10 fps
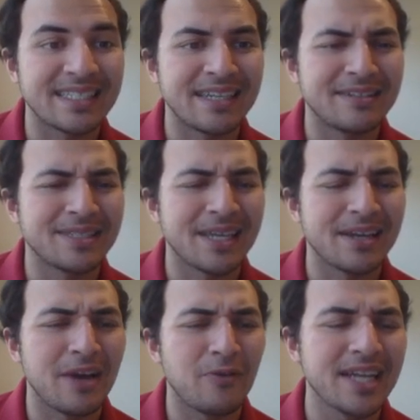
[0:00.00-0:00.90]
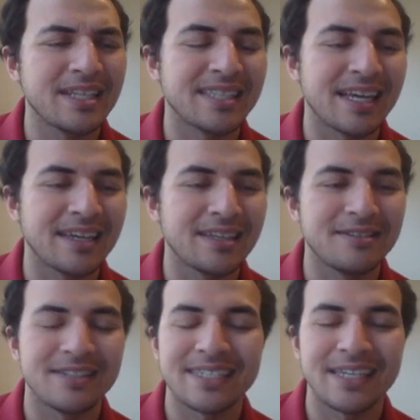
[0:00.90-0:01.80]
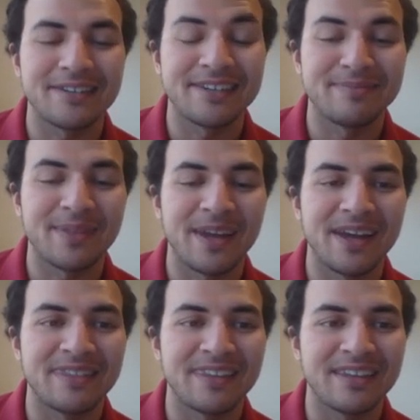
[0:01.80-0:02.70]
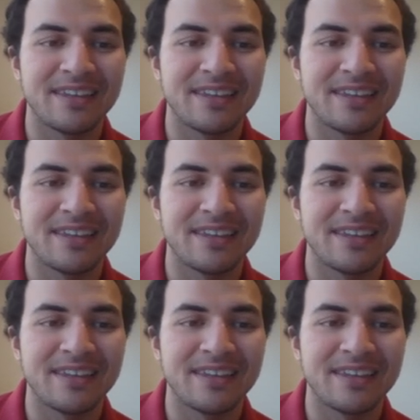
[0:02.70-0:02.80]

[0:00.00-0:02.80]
and you say, now wait a second, you just said you're going to play on